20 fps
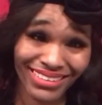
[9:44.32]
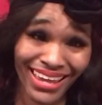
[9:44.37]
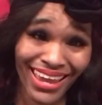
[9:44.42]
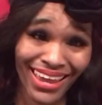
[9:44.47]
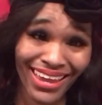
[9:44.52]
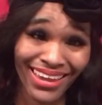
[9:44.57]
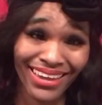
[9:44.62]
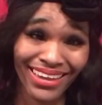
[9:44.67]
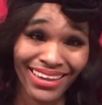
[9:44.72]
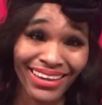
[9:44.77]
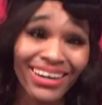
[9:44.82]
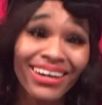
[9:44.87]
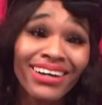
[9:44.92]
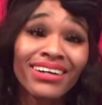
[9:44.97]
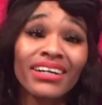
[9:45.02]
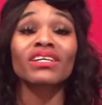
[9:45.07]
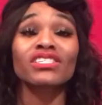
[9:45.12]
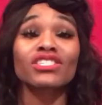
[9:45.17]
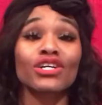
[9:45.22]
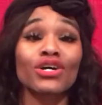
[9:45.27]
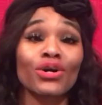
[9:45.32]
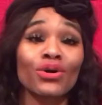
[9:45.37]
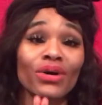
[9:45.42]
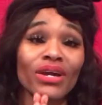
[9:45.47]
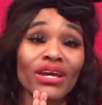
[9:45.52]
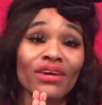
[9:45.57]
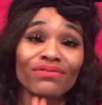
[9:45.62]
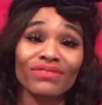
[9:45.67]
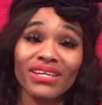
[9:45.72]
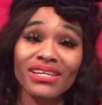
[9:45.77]
Yeah. So
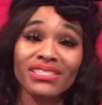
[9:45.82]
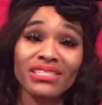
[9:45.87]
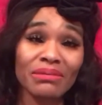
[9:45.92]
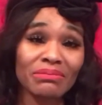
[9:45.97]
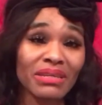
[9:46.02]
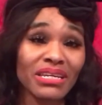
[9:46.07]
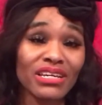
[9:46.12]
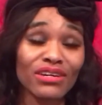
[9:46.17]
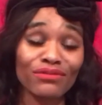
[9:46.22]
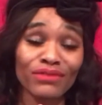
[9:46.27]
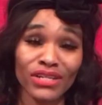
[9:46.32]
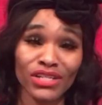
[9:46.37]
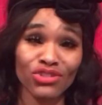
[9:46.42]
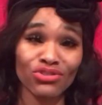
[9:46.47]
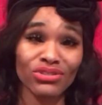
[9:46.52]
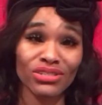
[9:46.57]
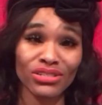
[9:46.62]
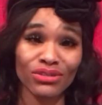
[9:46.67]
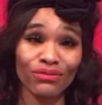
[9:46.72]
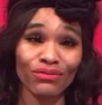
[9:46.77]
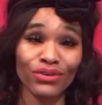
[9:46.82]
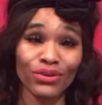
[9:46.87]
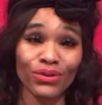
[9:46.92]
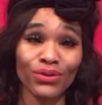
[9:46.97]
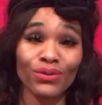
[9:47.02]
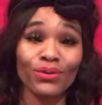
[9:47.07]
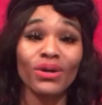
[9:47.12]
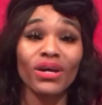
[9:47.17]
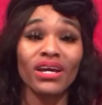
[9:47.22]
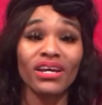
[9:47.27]
if there's something of interest of
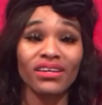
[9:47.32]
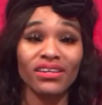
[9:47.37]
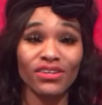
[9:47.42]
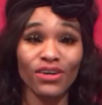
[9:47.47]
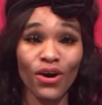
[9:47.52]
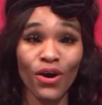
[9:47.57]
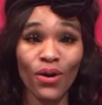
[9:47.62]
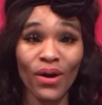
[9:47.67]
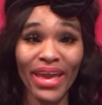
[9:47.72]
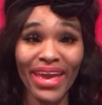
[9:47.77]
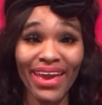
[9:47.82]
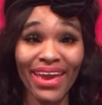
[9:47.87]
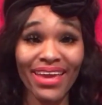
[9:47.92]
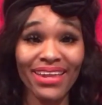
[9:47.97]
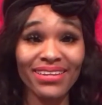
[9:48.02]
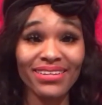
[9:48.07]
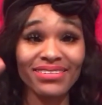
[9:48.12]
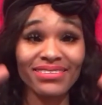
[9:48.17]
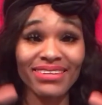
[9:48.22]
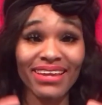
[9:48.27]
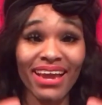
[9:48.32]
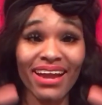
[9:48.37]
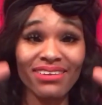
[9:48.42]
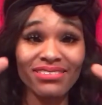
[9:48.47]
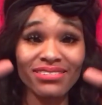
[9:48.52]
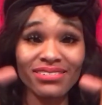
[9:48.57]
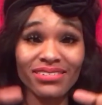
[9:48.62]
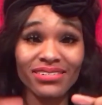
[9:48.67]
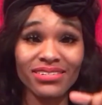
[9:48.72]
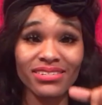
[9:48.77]
you, go ahead
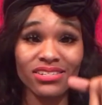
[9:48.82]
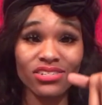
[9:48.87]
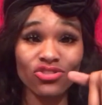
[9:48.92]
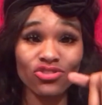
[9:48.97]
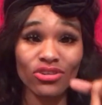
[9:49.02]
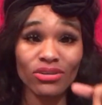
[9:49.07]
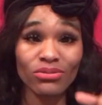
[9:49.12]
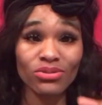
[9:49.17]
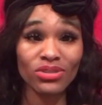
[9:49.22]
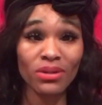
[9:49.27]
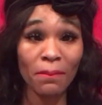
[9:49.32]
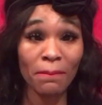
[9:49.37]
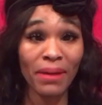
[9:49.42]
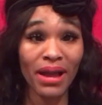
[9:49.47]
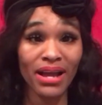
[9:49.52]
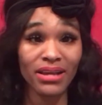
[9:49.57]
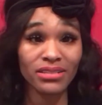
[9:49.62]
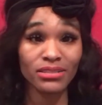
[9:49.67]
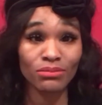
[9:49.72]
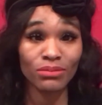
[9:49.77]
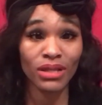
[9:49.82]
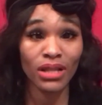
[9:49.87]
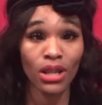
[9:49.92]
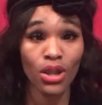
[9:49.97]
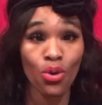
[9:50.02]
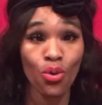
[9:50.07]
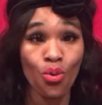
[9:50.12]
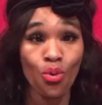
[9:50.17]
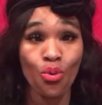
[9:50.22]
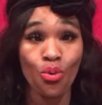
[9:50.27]
down to the description box
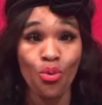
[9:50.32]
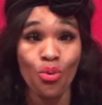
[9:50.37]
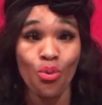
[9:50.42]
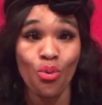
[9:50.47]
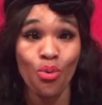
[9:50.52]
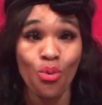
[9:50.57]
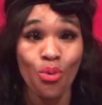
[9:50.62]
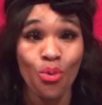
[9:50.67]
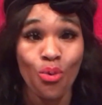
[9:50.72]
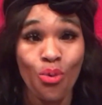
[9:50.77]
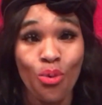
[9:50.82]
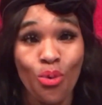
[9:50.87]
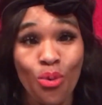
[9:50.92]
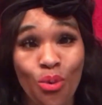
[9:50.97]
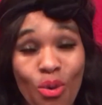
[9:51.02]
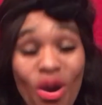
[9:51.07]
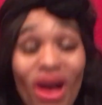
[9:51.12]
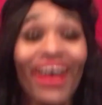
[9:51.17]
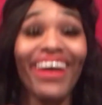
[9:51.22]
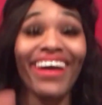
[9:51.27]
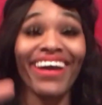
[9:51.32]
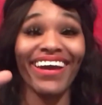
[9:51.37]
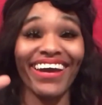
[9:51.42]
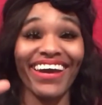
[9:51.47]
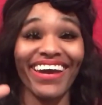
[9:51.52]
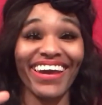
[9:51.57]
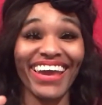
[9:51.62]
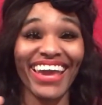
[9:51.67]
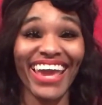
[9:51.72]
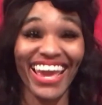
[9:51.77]
below
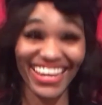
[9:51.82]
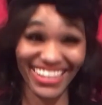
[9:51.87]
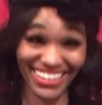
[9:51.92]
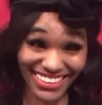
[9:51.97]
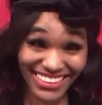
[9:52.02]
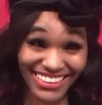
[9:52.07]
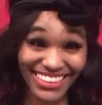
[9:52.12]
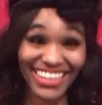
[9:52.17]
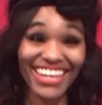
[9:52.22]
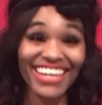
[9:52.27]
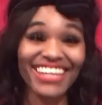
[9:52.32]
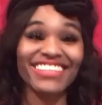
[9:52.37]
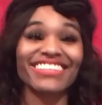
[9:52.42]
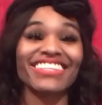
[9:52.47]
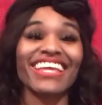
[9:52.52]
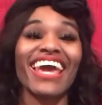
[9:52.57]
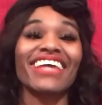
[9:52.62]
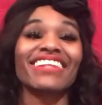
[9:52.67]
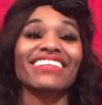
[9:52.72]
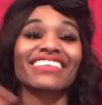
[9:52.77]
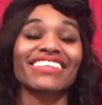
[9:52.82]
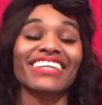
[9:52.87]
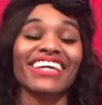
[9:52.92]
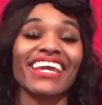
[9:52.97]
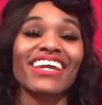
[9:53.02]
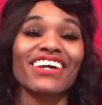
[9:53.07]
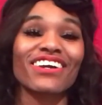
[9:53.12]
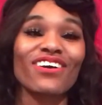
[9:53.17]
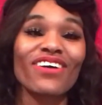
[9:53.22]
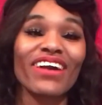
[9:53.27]
and click that
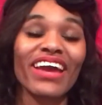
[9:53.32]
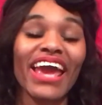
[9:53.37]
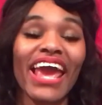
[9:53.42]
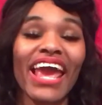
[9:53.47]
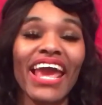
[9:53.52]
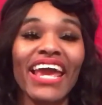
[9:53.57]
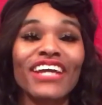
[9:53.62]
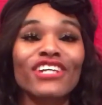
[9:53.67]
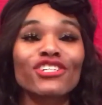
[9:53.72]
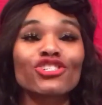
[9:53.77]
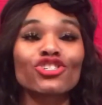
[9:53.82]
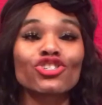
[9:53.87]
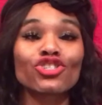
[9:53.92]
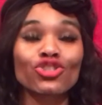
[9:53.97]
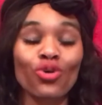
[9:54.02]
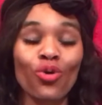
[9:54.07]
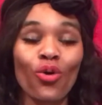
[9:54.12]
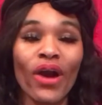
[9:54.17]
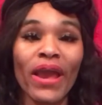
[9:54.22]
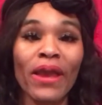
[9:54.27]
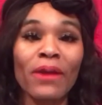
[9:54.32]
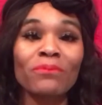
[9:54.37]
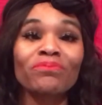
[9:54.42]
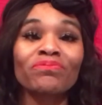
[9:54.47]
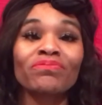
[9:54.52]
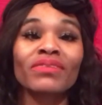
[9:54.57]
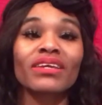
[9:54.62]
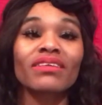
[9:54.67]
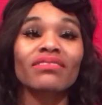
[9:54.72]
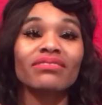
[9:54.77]
link, okay? And
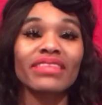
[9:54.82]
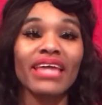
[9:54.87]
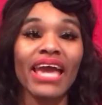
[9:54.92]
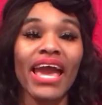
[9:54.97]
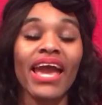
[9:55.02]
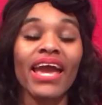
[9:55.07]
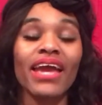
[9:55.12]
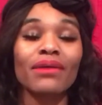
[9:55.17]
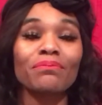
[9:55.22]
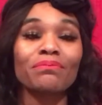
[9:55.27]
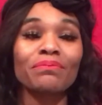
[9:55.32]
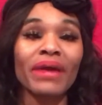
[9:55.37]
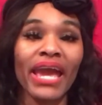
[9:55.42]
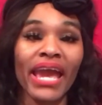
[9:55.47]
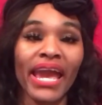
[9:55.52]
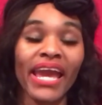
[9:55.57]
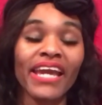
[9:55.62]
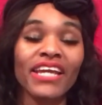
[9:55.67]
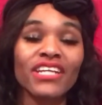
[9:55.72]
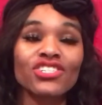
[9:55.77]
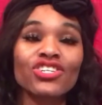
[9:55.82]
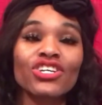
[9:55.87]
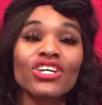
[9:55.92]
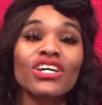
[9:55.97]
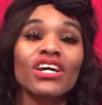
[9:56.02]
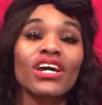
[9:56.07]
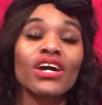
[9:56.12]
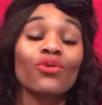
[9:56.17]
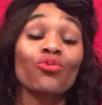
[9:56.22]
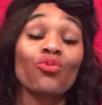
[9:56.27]
join that page.
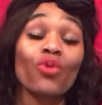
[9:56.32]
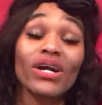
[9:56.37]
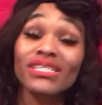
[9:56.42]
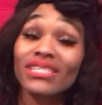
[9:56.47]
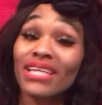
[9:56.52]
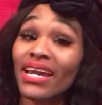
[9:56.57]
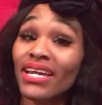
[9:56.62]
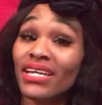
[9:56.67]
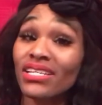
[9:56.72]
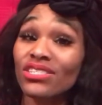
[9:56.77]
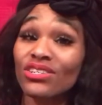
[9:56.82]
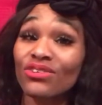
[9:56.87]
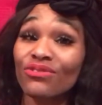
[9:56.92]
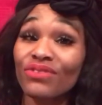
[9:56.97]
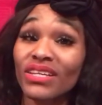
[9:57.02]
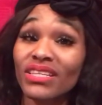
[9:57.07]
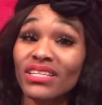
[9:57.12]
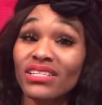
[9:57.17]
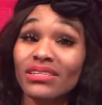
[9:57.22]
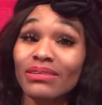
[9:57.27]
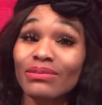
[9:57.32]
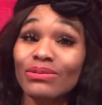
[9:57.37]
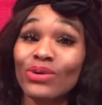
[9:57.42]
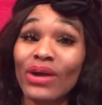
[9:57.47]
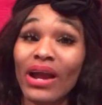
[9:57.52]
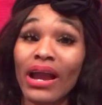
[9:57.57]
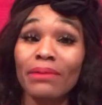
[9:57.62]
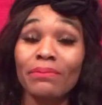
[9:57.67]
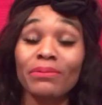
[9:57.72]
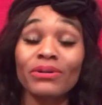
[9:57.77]
Once I get to 50
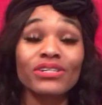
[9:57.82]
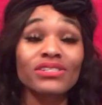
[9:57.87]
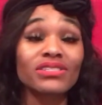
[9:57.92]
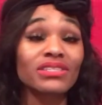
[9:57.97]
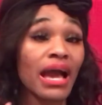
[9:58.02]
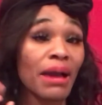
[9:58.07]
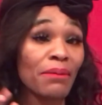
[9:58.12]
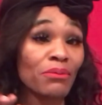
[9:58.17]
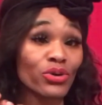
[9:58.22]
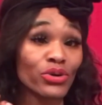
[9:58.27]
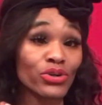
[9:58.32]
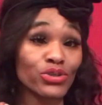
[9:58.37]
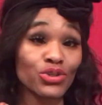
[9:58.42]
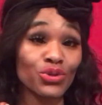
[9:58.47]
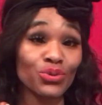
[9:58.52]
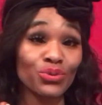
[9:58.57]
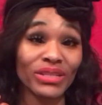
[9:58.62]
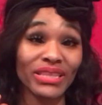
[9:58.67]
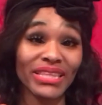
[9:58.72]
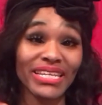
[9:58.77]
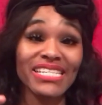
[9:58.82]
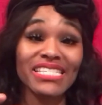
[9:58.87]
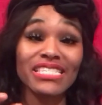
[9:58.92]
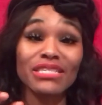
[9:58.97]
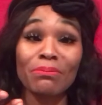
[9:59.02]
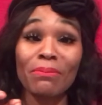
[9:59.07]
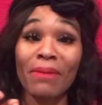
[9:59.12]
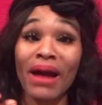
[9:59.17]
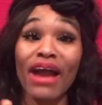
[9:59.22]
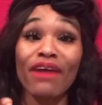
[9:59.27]
subscribers, I'm going to
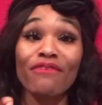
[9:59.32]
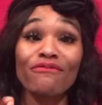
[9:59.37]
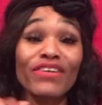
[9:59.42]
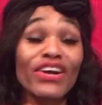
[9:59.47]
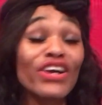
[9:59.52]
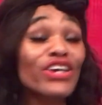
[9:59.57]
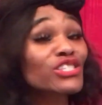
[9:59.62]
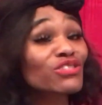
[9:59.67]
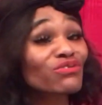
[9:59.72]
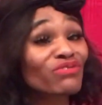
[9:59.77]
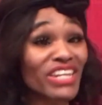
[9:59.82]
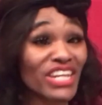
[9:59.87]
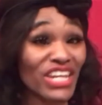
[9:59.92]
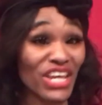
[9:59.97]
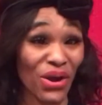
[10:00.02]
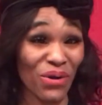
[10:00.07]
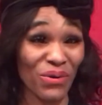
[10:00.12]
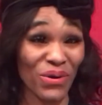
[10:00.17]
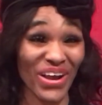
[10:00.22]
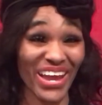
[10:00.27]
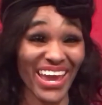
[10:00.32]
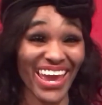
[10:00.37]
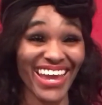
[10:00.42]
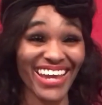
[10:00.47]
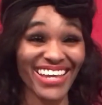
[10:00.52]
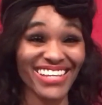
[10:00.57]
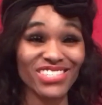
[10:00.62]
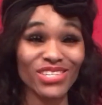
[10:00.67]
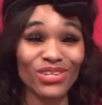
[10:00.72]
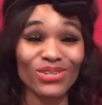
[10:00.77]
release my first video,
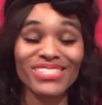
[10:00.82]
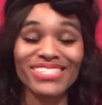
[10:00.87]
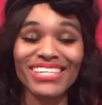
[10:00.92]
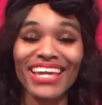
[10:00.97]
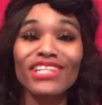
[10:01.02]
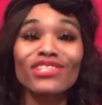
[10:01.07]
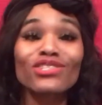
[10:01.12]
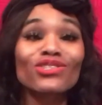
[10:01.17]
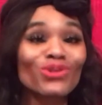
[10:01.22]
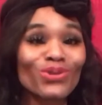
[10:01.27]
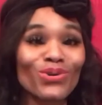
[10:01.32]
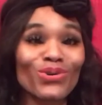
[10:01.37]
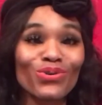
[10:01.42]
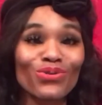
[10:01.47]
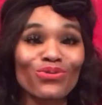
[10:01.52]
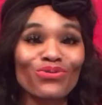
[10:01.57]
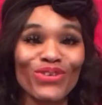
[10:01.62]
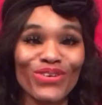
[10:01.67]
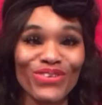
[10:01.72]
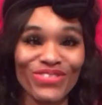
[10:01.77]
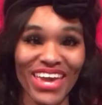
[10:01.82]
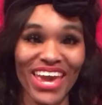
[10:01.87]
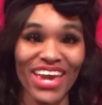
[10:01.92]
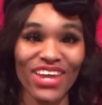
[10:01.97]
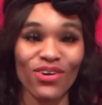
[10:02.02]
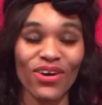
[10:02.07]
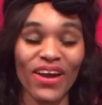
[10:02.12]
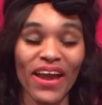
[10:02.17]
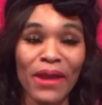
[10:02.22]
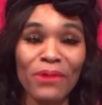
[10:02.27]
okay? So stay tuned for
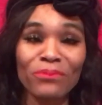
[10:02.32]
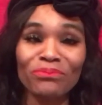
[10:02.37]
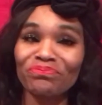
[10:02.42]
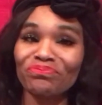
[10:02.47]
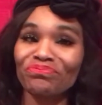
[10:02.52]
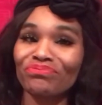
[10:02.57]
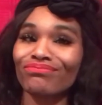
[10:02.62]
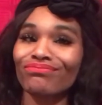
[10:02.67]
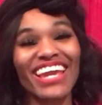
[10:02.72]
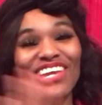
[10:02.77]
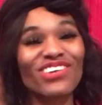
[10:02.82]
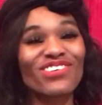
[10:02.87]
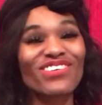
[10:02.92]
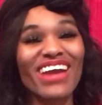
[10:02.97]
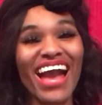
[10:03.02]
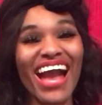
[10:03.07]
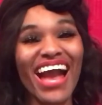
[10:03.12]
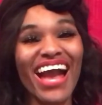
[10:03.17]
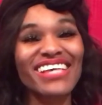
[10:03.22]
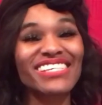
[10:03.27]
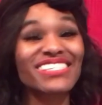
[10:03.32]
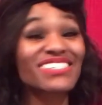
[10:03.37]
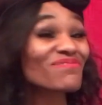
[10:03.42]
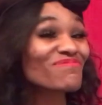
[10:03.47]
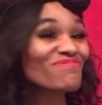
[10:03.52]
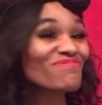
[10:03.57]
that, okay? Thank you guys.